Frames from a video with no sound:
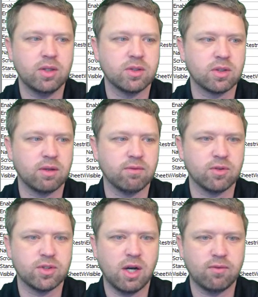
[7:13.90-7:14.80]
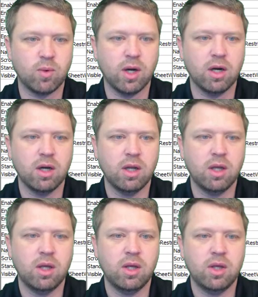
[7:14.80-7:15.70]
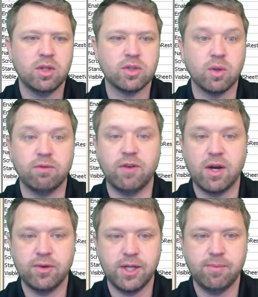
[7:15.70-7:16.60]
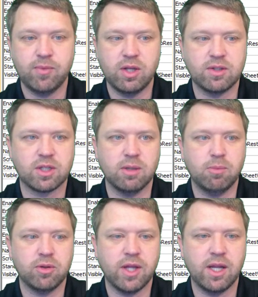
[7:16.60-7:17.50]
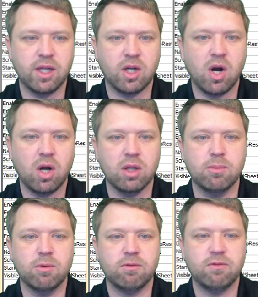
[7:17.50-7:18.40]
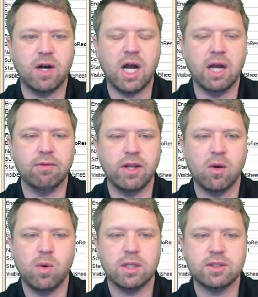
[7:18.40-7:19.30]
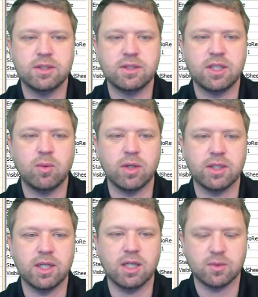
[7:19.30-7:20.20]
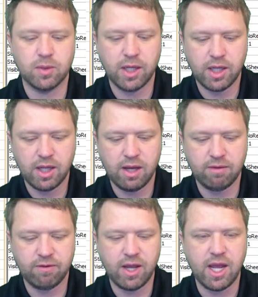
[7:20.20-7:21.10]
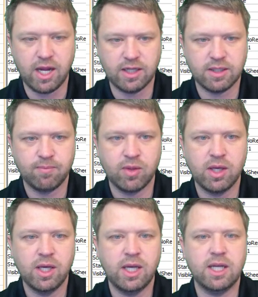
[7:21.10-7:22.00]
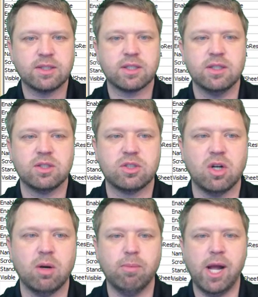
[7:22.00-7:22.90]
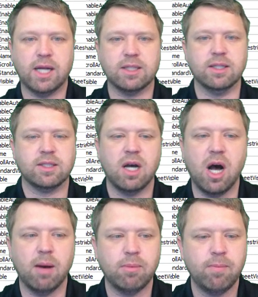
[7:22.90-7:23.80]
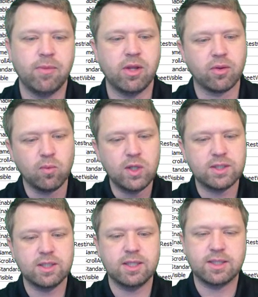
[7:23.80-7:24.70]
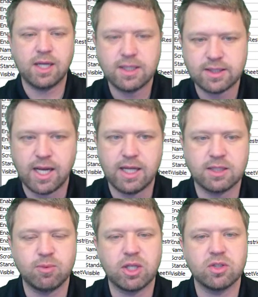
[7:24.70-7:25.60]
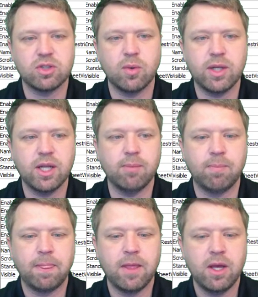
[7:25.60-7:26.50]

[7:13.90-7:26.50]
It's looking for software. So it found it. It's going to put that in column 5. Now watch and see what it does. When I hit F8, it's going to start back to the top. Now the reason it does that is because you end up